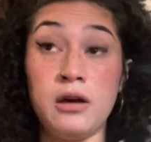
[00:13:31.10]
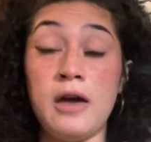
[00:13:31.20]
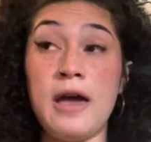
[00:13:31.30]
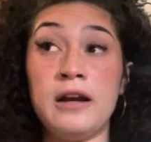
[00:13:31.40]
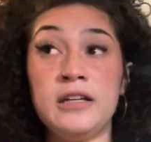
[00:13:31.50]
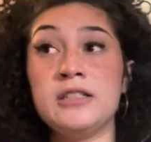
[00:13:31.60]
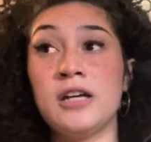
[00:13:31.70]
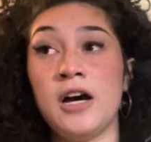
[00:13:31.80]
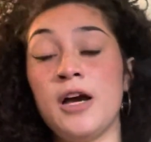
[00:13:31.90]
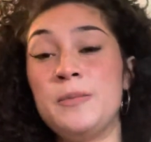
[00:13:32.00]

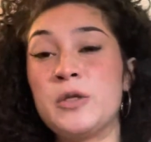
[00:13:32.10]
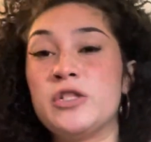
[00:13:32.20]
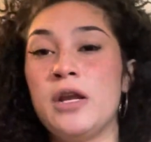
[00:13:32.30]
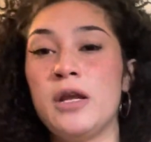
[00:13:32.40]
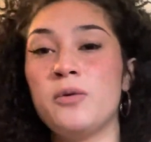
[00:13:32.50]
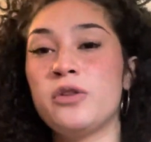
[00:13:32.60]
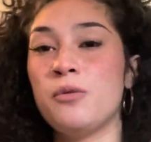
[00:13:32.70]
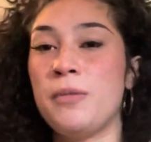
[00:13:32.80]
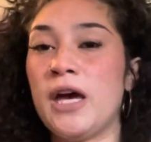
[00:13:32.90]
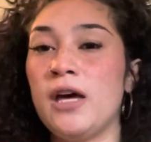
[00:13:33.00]
anytime you're sitting with a
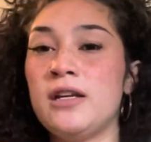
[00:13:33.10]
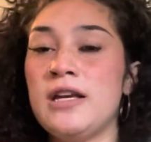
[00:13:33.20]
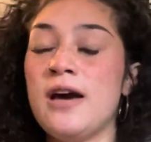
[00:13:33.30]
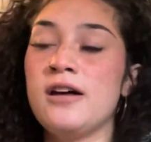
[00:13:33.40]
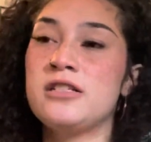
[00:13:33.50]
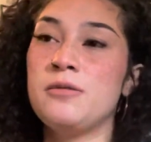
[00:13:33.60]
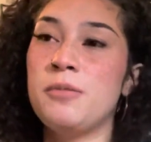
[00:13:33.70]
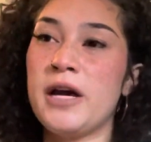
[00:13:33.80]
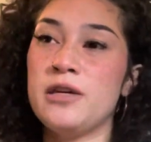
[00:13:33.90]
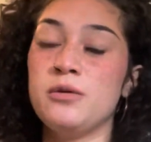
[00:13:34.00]
man, he has to
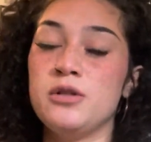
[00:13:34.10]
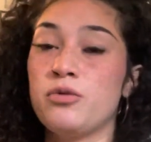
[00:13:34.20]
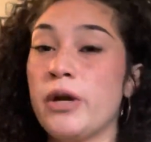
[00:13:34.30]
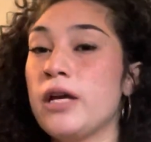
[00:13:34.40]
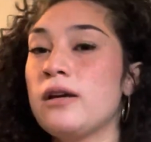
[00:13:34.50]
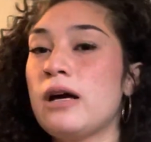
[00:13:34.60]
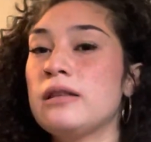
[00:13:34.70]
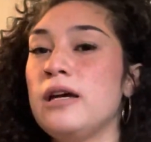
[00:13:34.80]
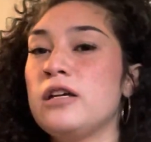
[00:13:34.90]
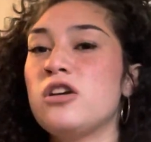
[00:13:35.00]
buy you a drink.
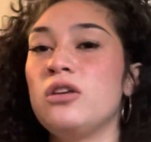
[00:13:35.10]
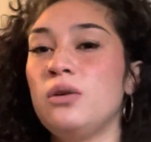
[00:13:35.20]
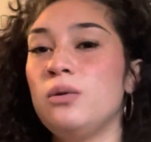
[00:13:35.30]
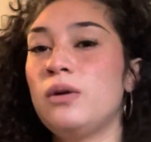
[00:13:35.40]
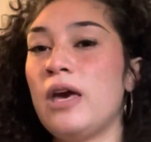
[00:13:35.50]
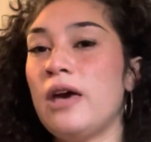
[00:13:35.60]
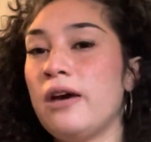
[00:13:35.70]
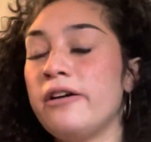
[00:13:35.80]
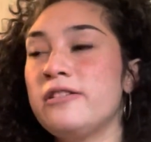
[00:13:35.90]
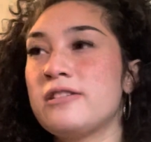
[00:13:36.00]
Like, you
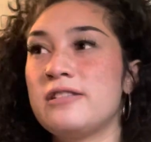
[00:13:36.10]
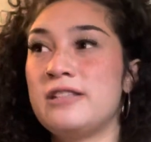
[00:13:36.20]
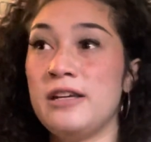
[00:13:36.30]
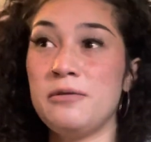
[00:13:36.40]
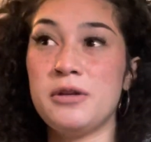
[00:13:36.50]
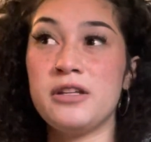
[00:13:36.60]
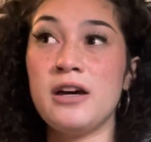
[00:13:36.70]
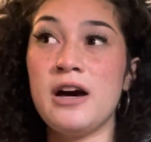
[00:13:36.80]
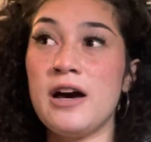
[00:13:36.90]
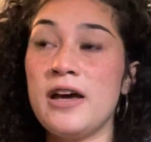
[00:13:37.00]
can't sit with a
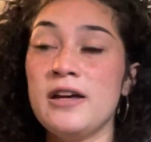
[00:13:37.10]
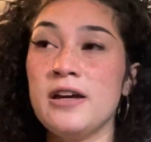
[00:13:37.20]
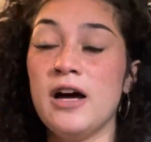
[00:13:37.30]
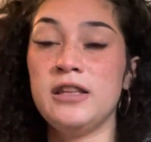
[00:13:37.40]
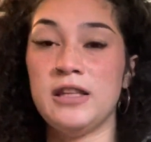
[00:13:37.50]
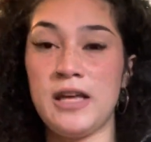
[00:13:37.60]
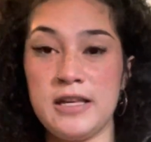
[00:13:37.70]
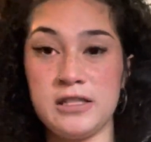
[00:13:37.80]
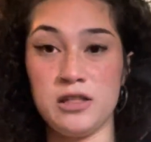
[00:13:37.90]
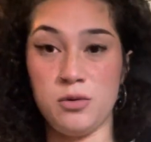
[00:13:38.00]
guy
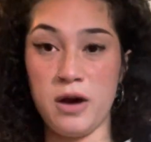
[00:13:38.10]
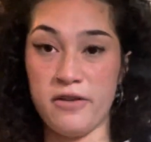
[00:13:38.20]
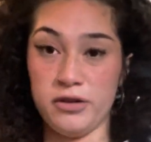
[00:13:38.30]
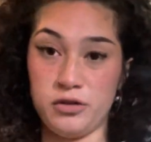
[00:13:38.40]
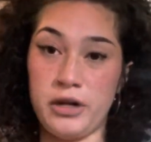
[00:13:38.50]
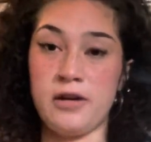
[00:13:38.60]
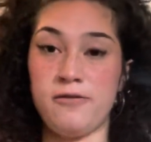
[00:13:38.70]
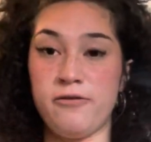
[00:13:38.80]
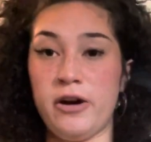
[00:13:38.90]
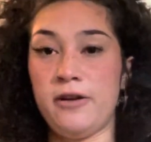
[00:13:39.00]
unless you have a drink in
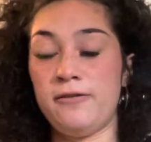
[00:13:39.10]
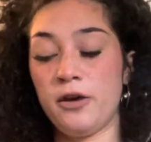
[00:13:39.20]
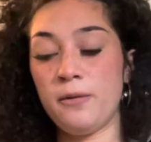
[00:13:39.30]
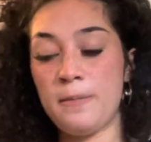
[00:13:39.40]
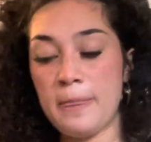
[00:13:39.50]
front of you.